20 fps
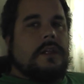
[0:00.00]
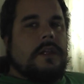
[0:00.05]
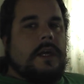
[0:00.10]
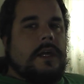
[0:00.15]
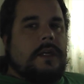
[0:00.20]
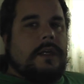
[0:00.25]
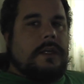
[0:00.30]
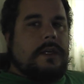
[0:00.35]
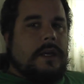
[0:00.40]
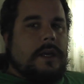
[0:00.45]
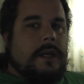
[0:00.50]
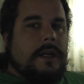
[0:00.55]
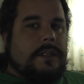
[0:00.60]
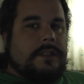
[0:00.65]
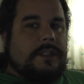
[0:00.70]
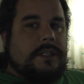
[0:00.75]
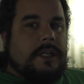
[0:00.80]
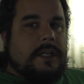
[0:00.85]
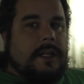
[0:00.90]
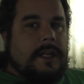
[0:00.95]
like uh,
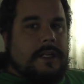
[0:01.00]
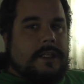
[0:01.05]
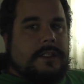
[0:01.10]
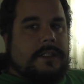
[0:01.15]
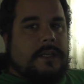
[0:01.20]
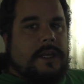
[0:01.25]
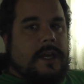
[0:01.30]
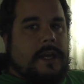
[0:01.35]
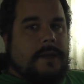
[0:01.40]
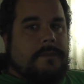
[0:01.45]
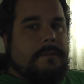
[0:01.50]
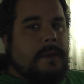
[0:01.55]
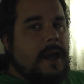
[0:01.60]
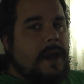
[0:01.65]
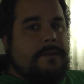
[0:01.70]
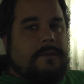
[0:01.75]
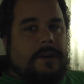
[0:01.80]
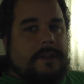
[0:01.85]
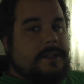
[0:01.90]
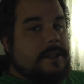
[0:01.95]
CNET said,
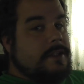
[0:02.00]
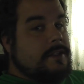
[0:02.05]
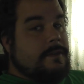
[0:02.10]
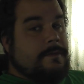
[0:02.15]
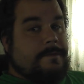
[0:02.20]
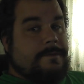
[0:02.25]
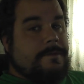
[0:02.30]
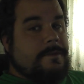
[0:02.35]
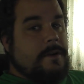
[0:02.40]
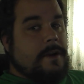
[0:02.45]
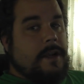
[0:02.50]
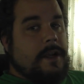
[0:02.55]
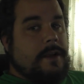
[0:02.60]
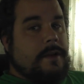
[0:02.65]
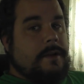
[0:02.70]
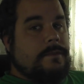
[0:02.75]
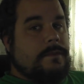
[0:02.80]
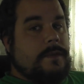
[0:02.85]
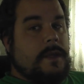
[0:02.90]
Mavericks isn't free.